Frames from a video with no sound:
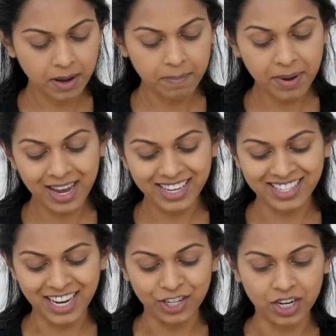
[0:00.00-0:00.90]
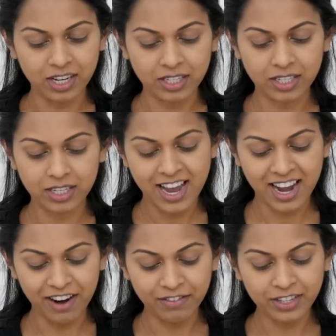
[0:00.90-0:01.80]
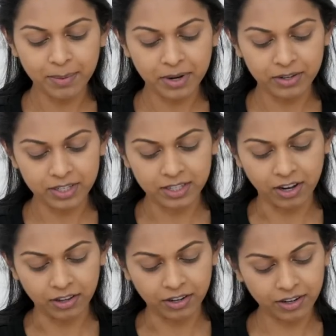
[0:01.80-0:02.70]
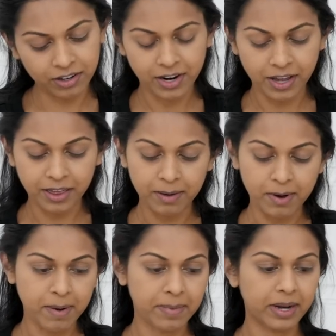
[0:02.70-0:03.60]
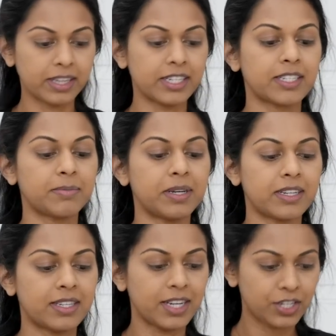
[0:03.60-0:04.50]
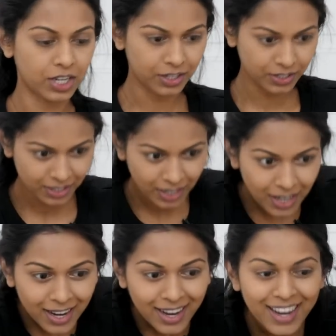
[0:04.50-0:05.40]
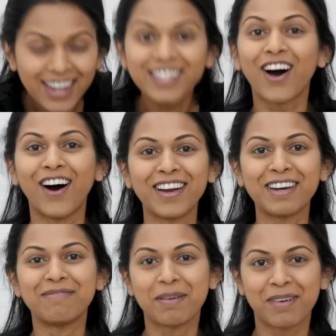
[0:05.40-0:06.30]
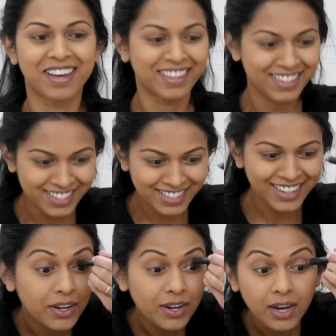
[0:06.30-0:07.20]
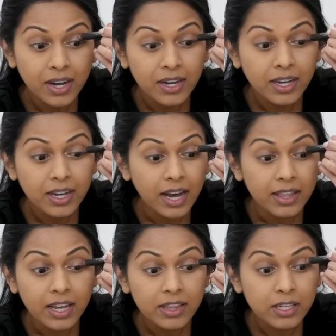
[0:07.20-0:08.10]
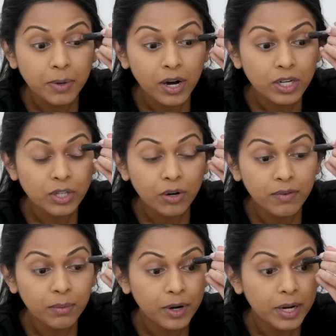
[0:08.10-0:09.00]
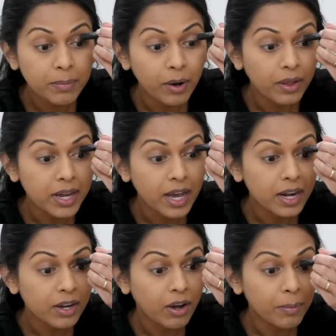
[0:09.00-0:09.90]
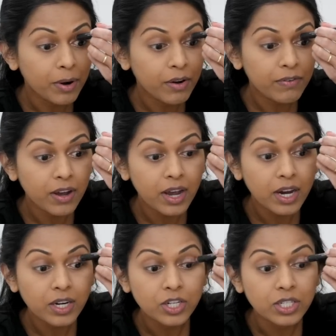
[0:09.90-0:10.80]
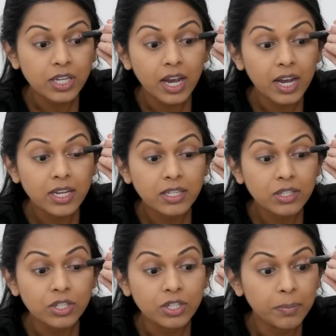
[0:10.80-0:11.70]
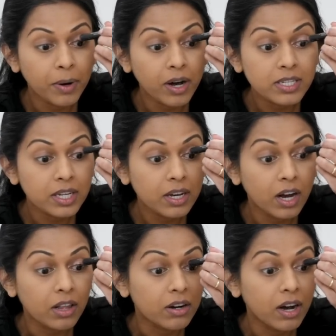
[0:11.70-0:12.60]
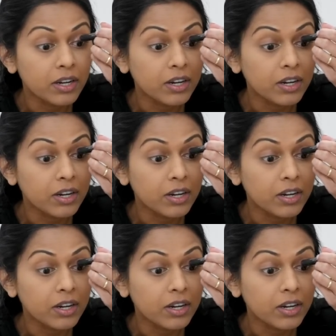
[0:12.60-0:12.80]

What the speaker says: pink Seychelles. And every time I use this color, I think about my bucket list because Seychelles is on my bucket list. Yeah, like this part, don't even worry about like getting it all perfect. Just deposit color on